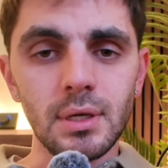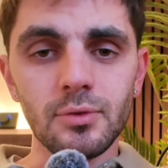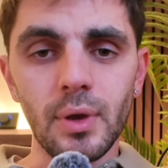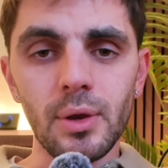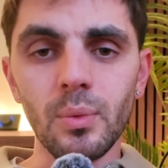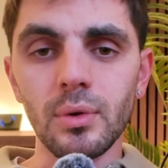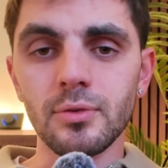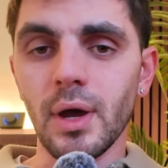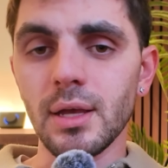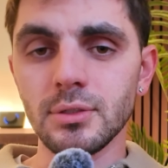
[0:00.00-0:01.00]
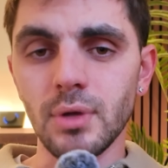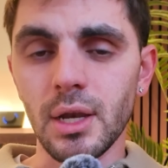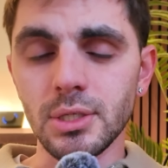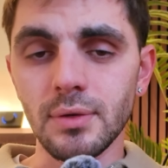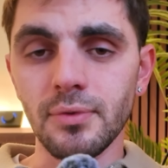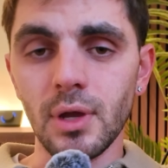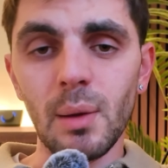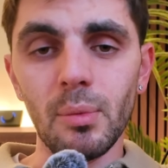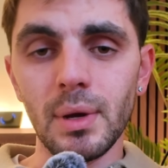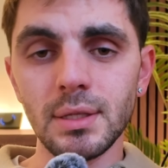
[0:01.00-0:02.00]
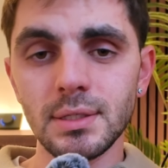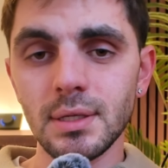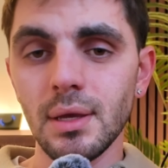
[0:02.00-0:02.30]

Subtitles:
a trader will try a strategy for a couple months